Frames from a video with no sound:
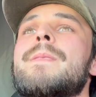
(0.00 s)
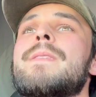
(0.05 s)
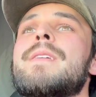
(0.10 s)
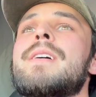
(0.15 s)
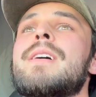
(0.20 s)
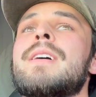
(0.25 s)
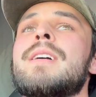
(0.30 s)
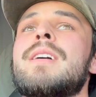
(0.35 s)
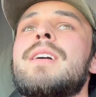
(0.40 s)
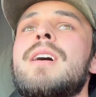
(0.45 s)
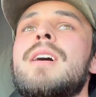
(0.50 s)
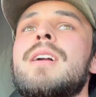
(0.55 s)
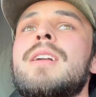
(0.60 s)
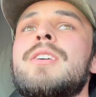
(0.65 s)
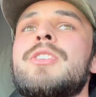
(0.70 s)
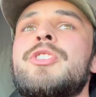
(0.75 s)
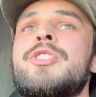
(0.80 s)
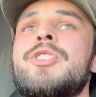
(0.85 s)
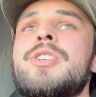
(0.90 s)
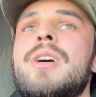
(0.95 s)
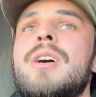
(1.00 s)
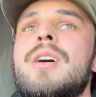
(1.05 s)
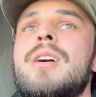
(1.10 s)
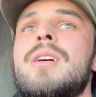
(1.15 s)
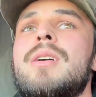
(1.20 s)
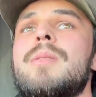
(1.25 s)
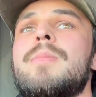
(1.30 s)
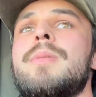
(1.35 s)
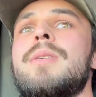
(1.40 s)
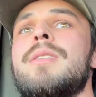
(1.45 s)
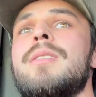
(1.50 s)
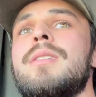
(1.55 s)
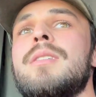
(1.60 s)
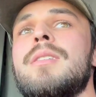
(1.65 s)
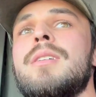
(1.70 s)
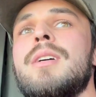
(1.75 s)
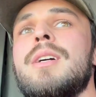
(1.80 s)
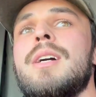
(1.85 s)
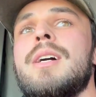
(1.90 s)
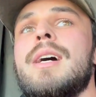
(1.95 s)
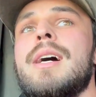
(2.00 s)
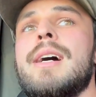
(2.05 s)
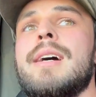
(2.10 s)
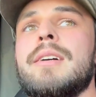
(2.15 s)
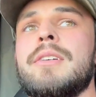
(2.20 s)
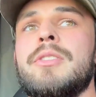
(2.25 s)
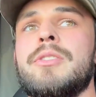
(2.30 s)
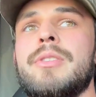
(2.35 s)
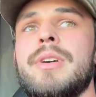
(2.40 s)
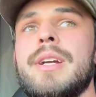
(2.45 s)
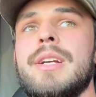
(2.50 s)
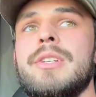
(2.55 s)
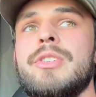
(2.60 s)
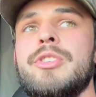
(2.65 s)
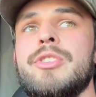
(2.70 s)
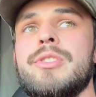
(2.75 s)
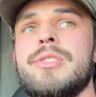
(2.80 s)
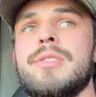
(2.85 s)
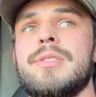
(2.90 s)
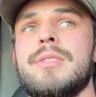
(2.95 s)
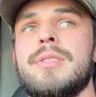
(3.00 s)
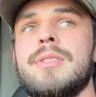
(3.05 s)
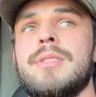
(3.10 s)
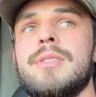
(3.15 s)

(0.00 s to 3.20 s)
I got a job at Granger